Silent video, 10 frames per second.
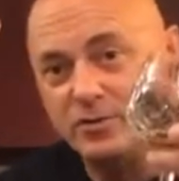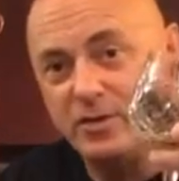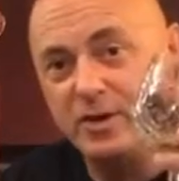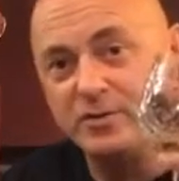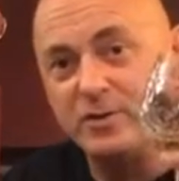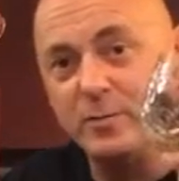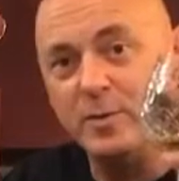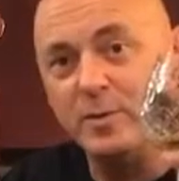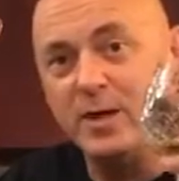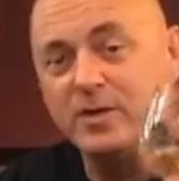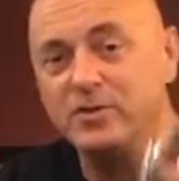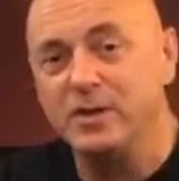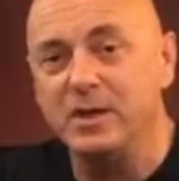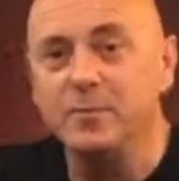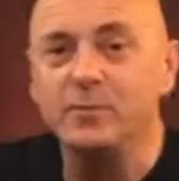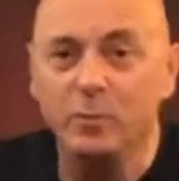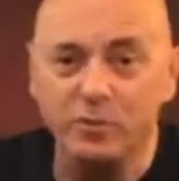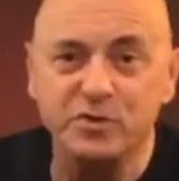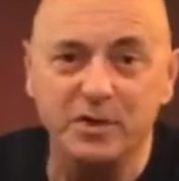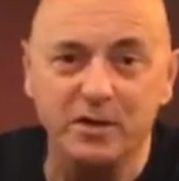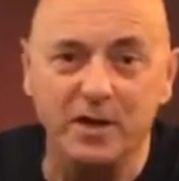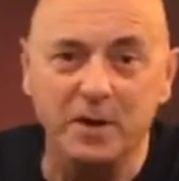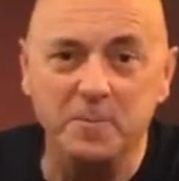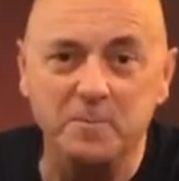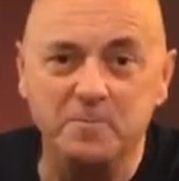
Cheers, WBSE. We'll see you there.